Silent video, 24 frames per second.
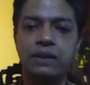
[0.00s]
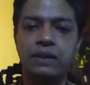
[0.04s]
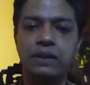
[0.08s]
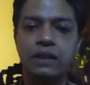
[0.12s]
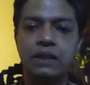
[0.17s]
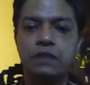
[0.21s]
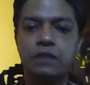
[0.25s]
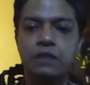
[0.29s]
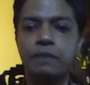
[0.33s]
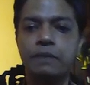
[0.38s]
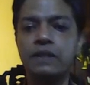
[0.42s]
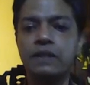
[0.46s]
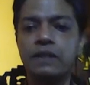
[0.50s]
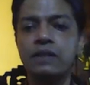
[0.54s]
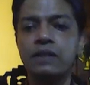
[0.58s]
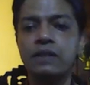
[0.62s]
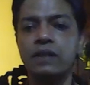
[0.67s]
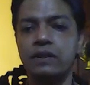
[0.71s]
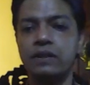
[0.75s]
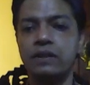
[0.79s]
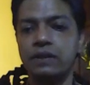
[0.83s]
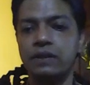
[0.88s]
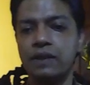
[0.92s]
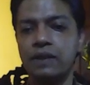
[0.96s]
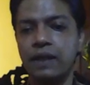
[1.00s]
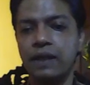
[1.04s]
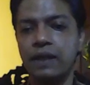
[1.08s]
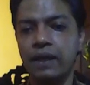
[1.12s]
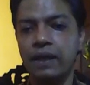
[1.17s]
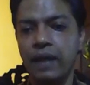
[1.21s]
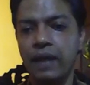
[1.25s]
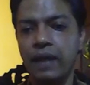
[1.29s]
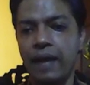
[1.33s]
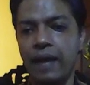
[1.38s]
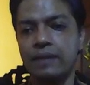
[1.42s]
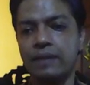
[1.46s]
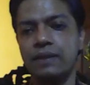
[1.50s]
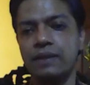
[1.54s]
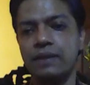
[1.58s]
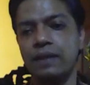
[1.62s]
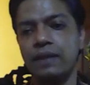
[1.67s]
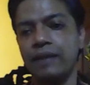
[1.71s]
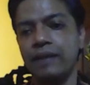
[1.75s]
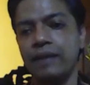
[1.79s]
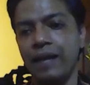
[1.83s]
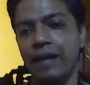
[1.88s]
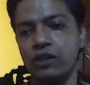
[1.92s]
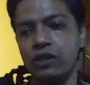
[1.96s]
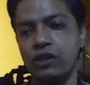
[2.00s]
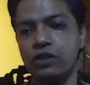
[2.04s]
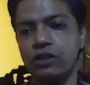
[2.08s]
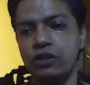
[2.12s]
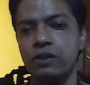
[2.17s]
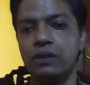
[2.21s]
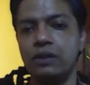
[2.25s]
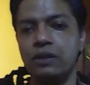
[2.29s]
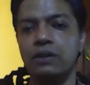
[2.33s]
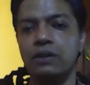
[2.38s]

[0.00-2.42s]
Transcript: is presented as a natural